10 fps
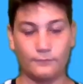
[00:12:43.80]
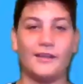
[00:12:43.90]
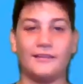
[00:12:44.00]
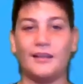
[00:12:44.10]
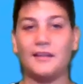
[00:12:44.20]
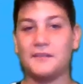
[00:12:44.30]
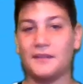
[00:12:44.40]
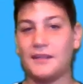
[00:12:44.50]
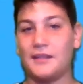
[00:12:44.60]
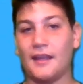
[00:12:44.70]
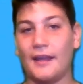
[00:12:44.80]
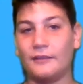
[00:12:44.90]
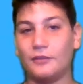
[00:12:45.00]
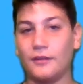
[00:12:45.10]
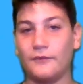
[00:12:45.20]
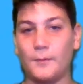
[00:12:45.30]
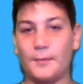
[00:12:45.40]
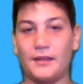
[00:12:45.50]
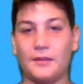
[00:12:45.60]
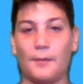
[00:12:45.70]
And lastly, how long have you
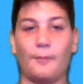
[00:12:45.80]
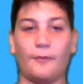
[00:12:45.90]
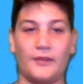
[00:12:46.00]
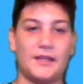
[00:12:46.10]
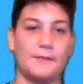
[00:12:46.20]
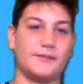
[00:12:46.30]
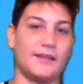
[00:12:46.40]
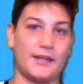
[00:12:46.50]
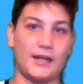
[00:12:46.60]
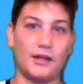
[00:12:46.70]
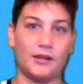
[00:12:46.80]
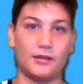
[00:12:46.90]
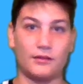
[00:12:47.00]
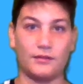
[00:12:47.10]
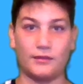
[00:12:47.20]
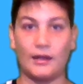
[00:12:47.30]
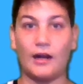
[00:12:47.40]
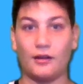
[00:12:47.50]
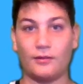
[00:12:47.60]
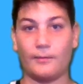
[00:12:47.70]
been a member of the Gippsland Car,
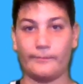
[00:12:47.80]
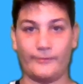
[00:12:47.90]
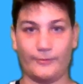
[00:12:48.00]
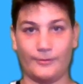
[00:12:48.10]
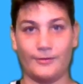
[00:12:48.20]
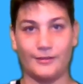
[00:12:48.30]
Car Club for?